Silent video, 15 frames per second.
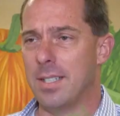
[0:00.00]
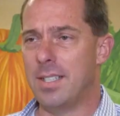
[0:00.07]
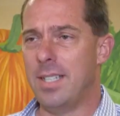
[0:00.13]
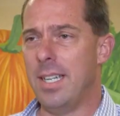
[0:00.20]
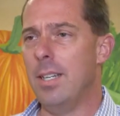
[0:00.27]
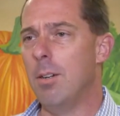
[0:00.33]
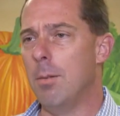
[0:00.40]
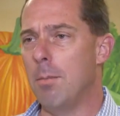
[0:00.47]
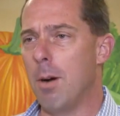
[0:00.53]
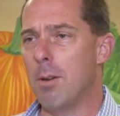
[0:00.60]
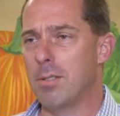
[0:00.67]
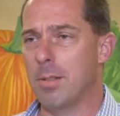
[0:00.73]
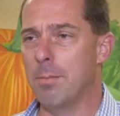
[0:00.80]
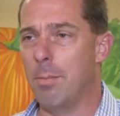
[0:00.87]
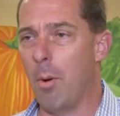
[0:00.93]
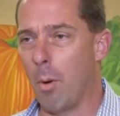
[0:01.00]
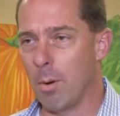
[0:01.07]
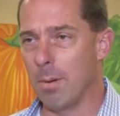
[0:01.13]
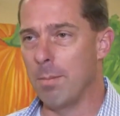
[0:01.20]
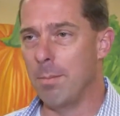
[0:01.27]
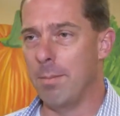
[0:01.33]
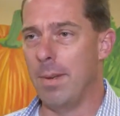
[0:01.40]
single most
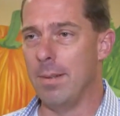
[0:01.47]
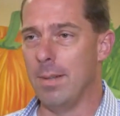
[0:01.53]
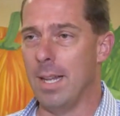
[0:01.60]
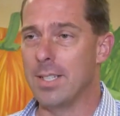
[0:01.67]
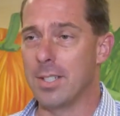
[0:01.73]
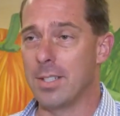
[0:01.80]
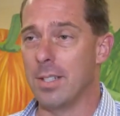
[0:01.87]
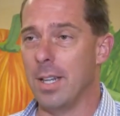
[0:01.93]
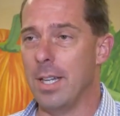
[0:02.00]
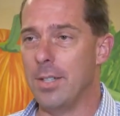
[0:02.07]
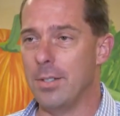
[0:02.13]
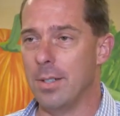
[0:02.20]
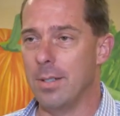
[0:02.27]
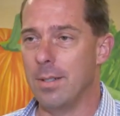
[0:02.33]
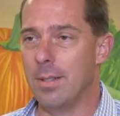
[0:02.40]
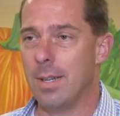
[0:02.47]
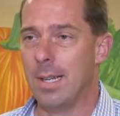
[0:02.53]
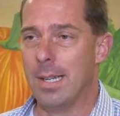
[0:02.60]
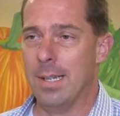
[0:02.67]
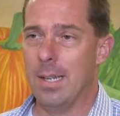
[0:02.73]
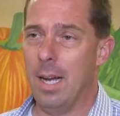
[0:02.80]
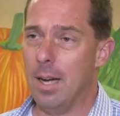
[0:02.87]
important legislation
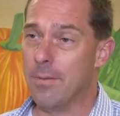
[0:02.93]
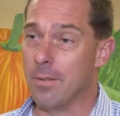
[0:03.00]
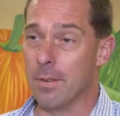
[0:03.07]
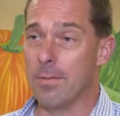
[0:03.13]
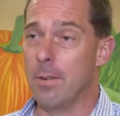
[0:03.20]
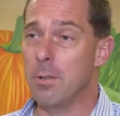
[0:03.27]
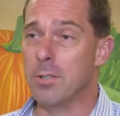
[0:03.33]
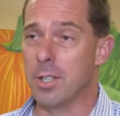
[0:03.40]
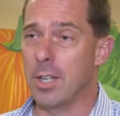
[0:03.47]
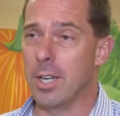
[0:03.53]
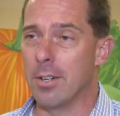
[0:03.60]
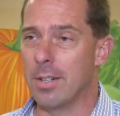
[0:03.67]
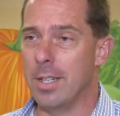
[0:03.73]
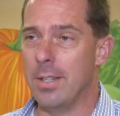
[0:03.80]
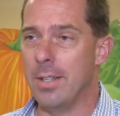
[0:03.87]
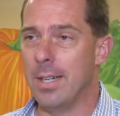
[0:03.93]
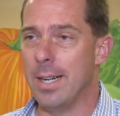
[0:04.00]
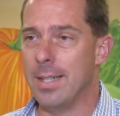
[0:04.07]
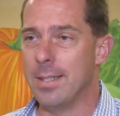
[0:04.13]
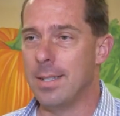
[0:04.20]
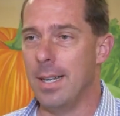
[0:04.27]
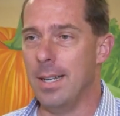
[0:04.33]
uh, for food security in the
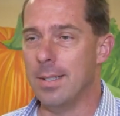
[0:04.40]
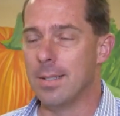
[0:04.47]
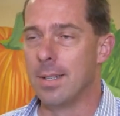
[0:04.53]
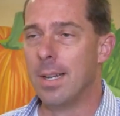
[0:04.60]
United States.